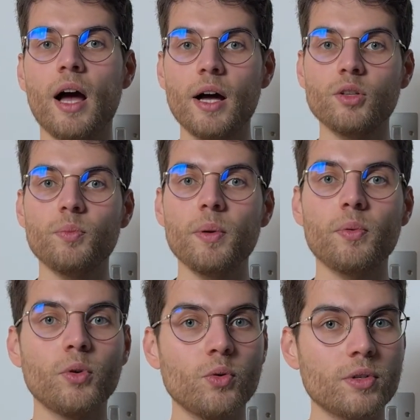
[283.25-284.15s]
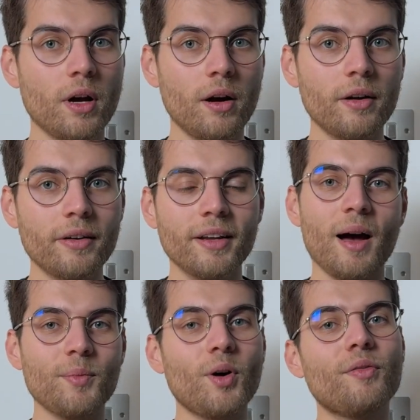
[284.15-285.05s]
Other people use R.
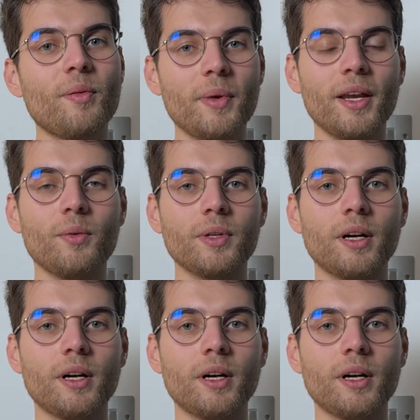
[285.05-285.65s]
I'm not familiar with